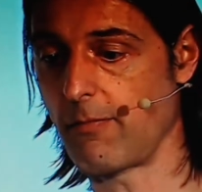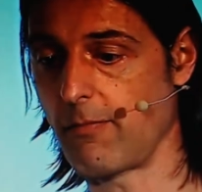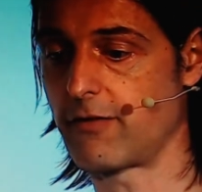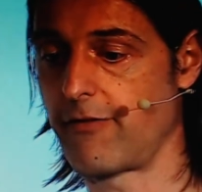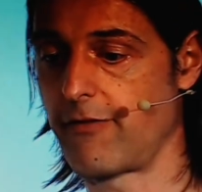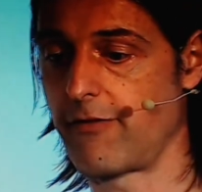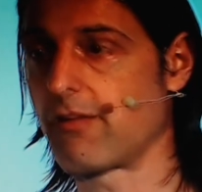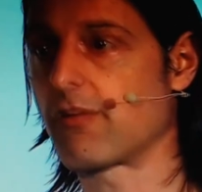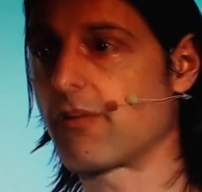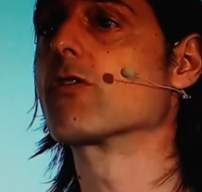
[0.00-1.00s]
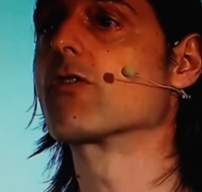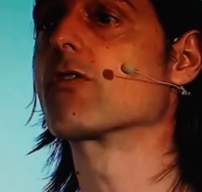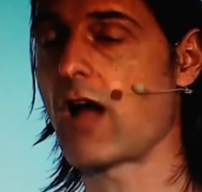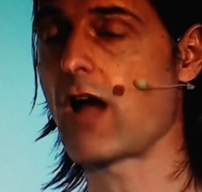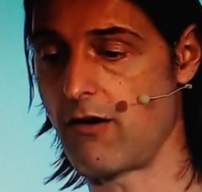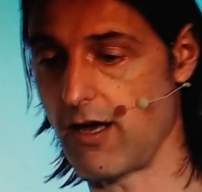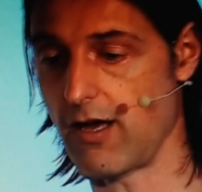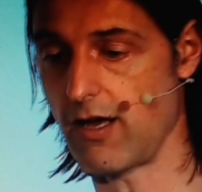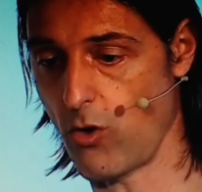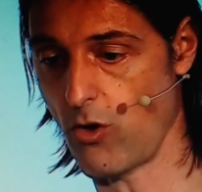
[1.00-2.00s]
that refers to Kara's
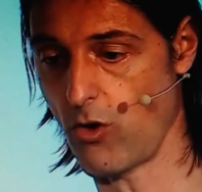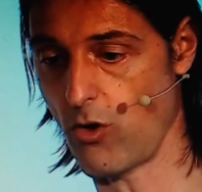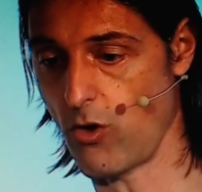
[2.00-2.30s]
work,